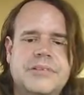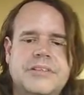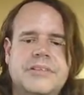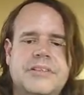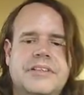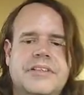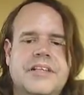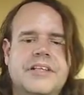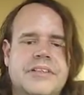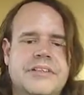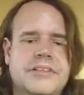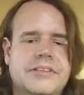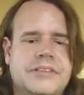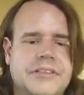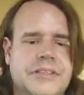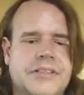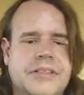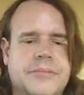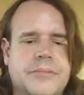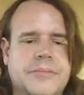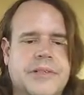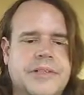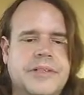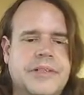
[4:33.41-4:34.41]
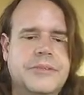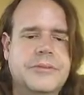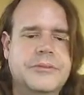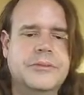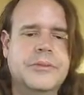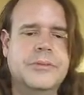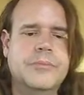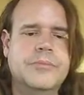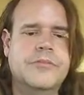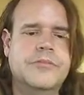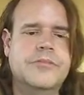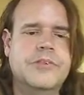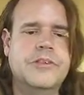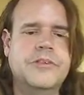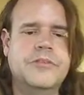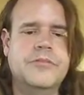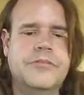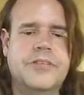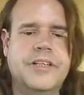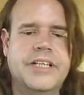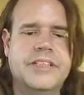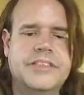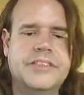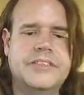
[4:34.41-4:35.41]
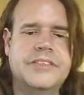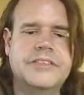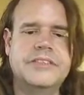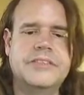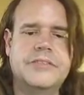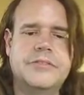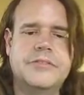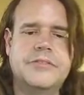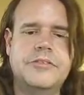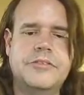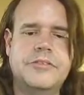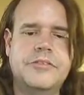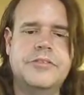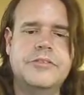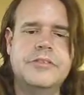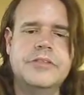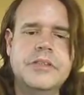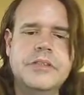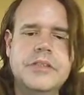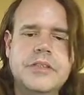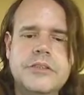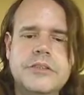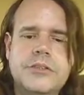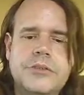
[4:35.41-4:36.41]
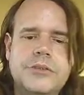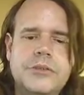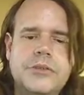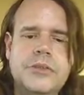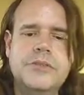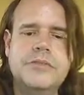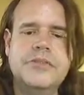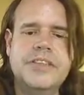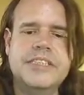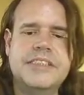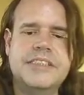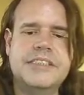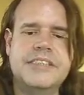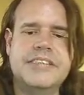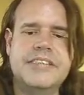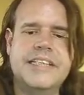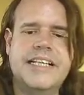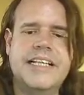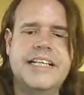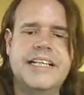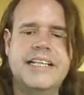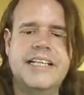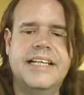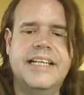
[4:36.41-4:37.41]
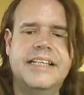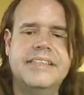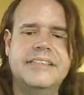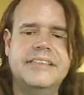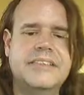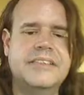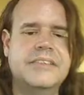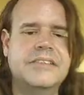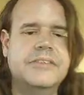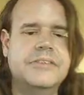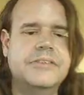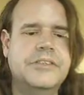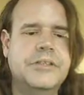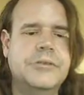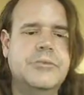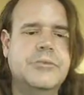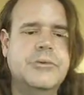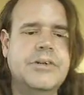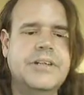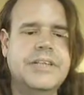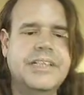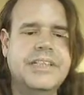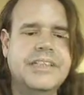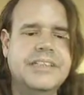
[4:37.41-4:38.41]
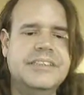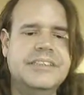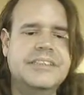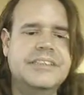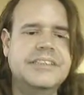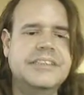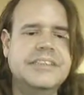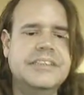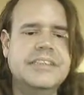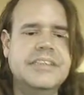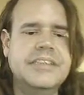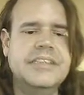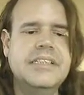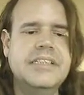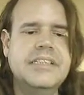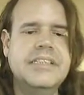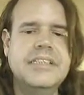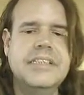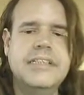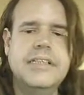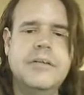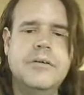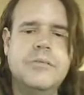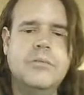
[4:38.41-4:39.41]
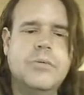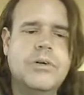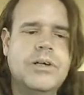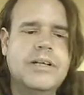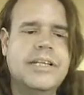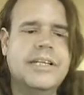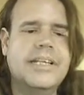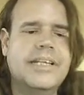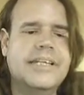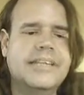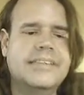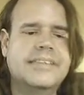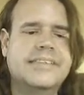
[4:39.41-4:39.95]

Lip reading: for 2 of its attack ads, including one against Arizona Senate hopeful